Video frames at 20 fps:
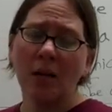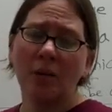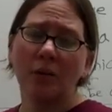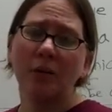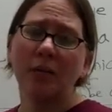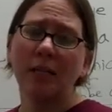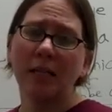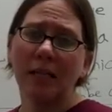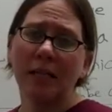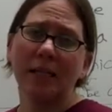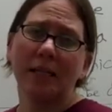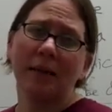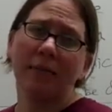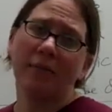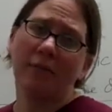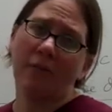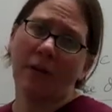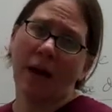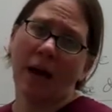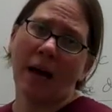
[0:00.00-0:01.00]
those
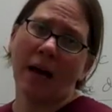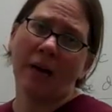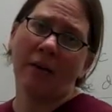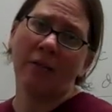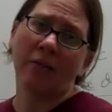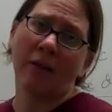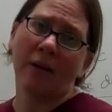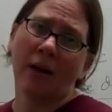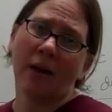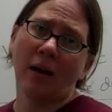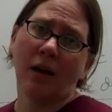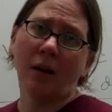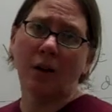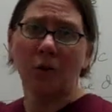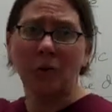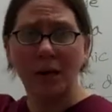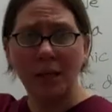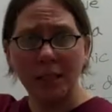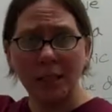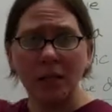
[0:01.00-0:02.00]
DSM-5
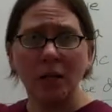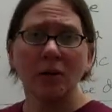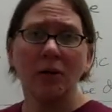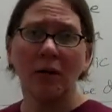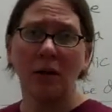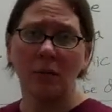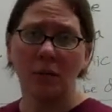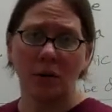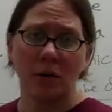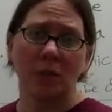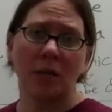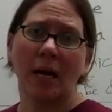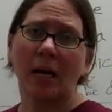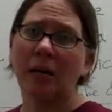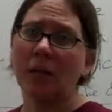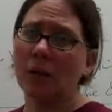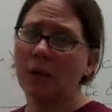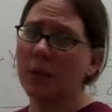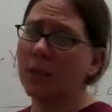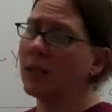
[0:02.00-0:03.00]
criteria when you're
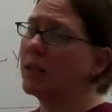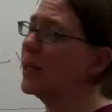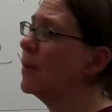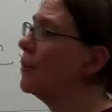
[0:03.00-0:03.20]
diagnosing